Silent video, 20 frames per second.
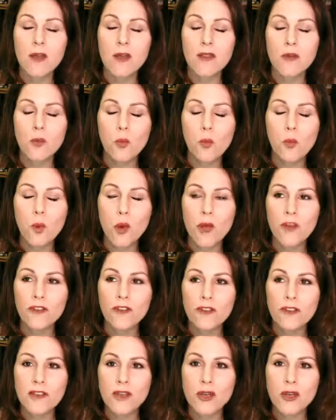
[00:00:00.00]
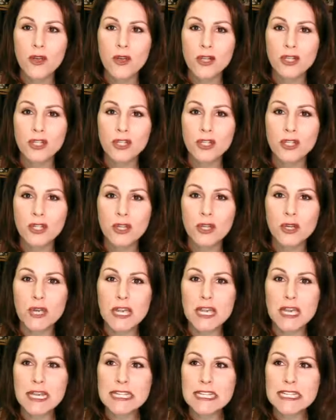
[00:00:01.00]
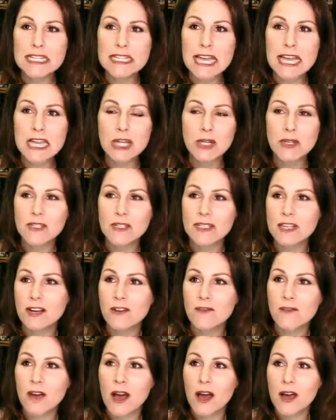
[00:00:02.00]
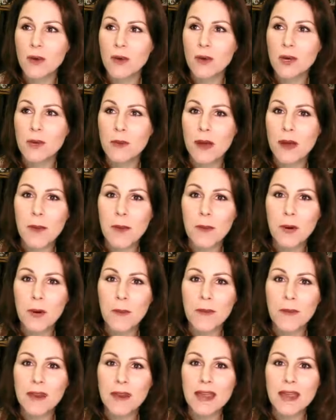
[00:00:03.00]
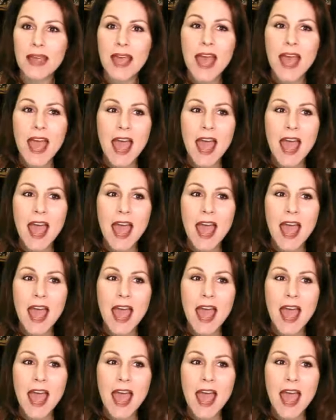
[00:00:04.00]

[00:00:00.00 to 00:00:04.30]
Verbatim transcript: The worst thing you can do is say to yourself, I don't want to buy a property.